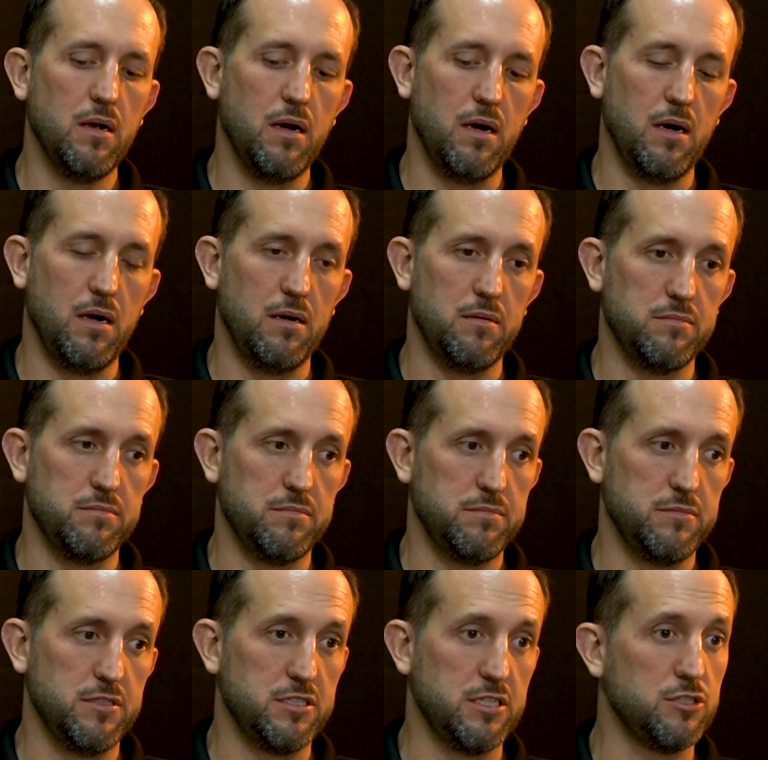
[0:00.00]

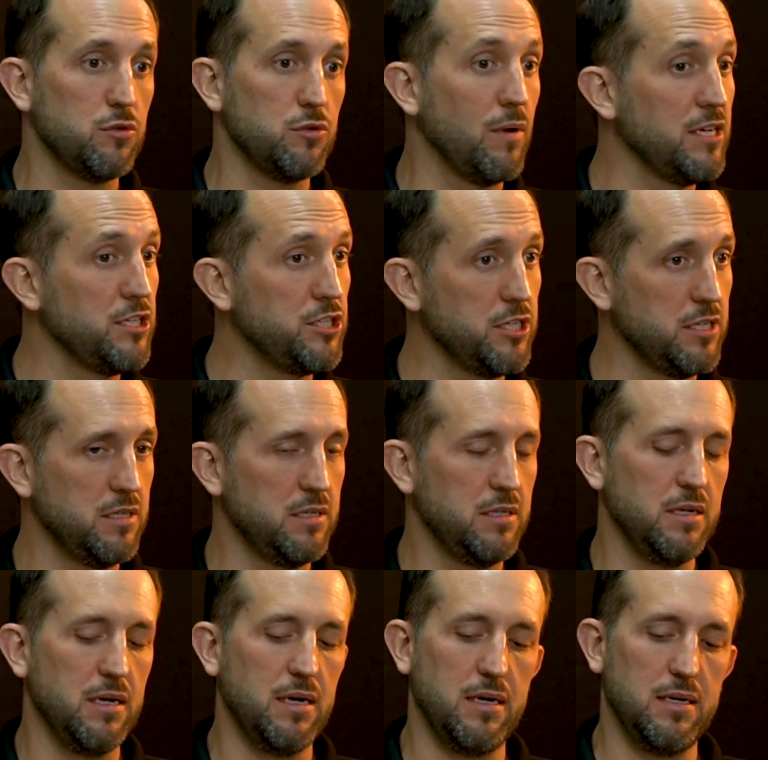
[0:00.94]
the
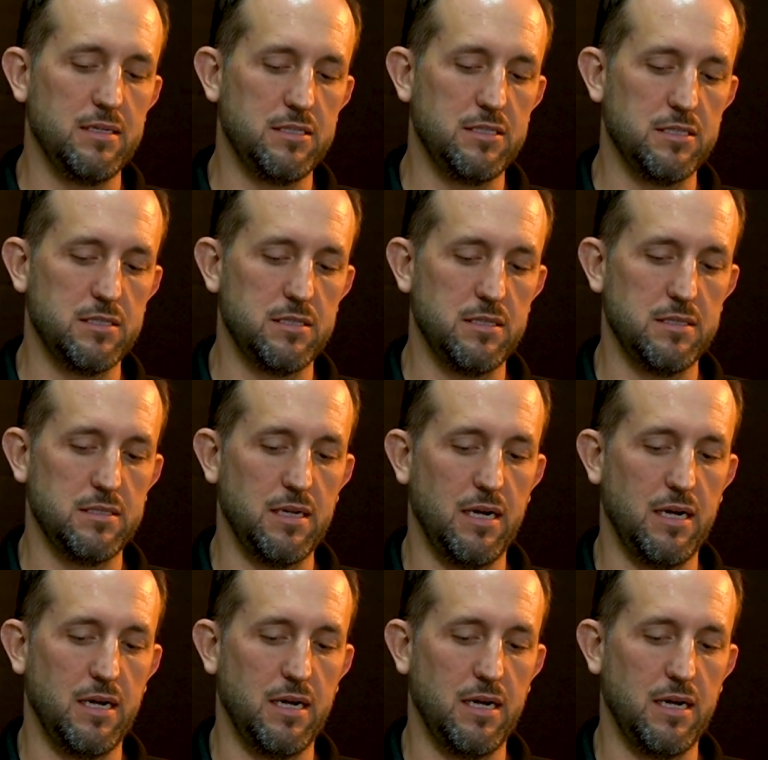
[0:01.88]
situation it's